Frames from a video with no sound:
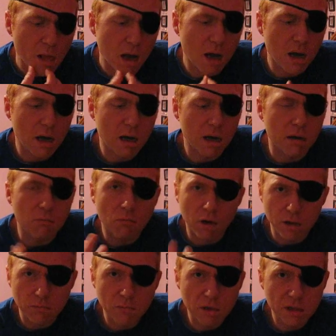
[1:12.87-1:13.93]

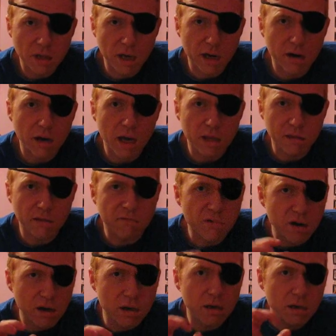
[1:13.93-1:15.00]
One was there at the
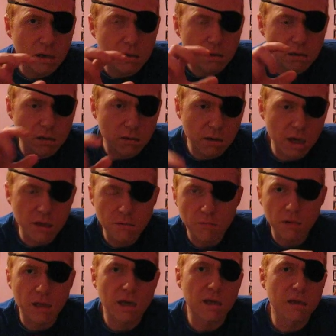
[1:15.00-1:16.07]
very location
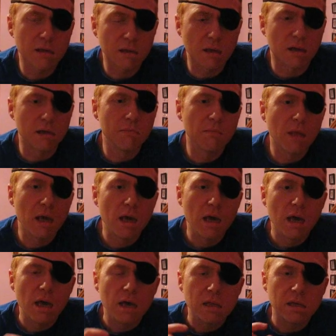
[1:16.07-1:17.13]
where they cut the skull.
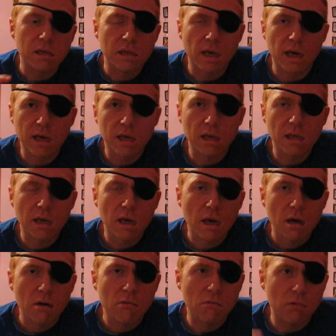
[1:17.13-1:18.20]
The second
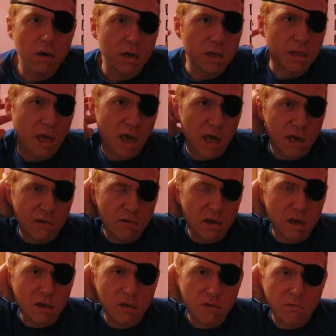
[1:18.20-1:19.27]
was a
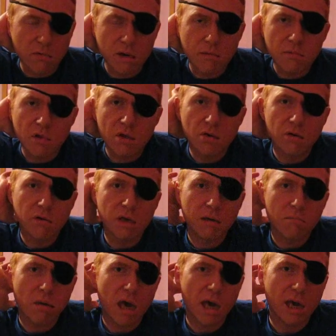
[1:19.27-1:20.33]
extreme
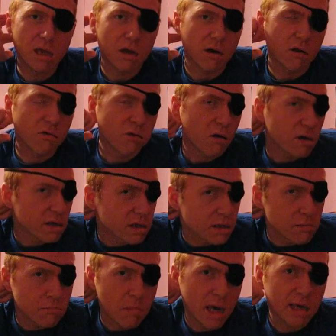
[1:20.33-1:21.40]
shooting pain across
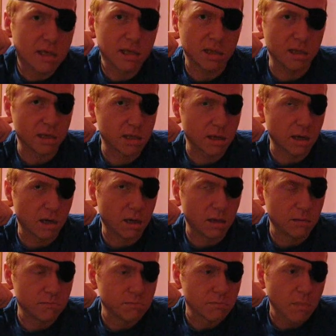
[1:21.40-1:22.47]
the base of the
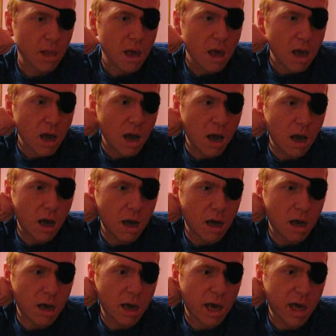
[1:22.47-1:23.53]
skull.
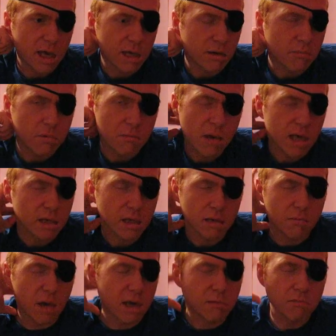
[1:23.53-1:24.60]
And it would basically
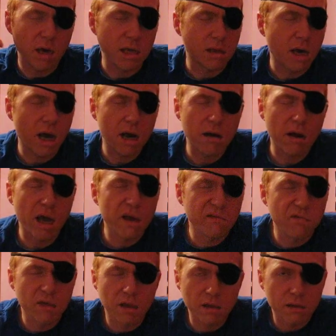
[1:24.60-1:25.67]
make my entire head
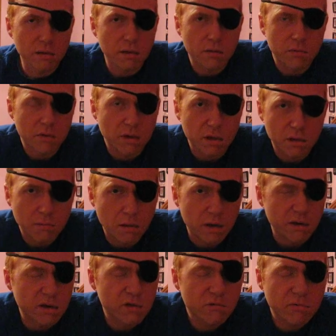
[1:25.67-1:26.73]
feel as it was going to
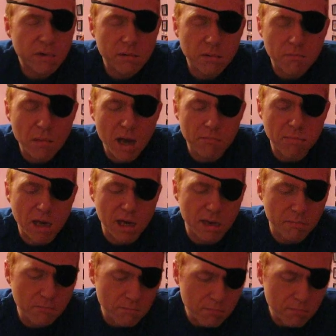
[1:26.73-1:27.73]
explode. Extremely bad pain.